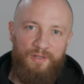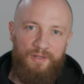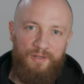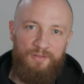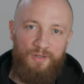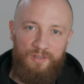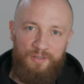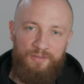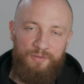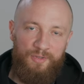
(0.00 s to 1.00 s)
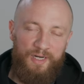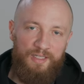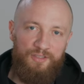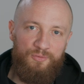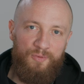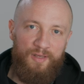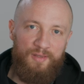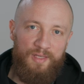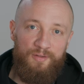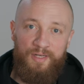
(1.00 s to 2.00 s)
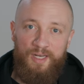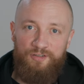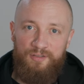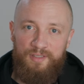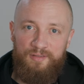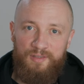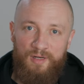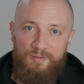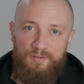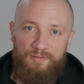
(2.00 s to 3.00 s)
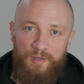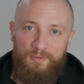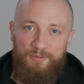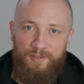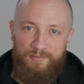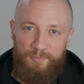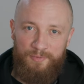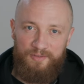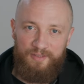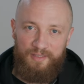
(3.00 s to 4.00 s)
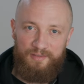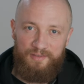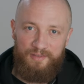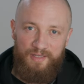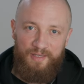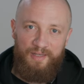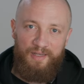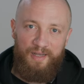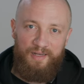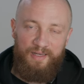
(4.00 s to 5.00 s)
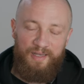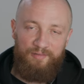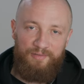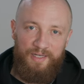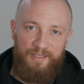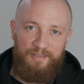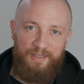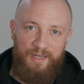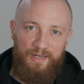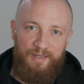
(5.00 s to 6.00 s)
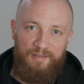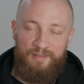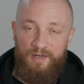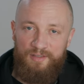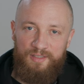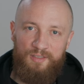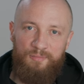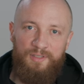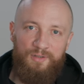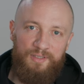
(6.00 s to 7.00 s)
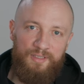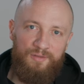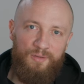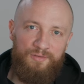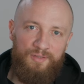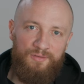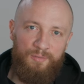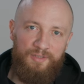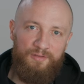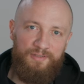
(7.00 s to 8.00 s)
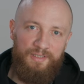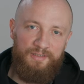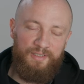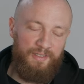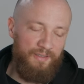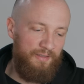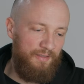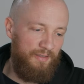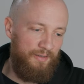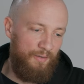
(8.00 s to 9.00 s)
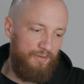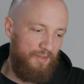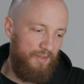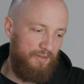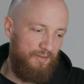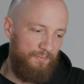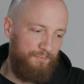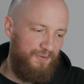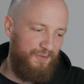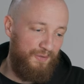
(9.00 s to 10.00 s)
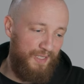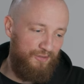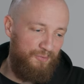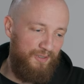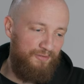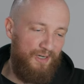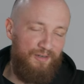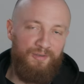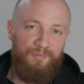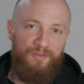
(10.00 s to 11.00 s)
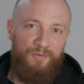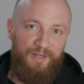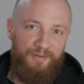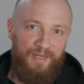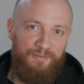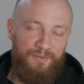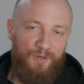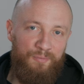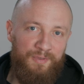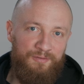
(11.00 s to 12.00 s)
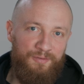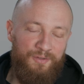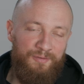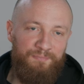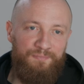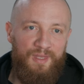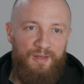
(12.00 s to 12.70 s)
uh, dollars range with educational discounts of up to 50%. I have linked a, an article below that goes into a bit of detail uh, on this. So that's pretty far from the three grand we're hoping for.